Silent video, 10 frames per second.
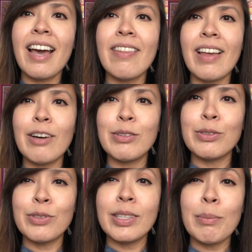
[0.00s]
and that
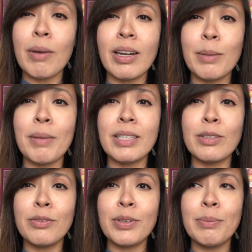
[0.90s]
was really
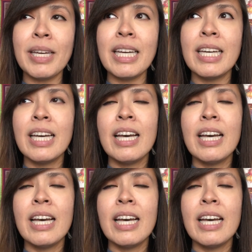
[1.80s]
monumental for me.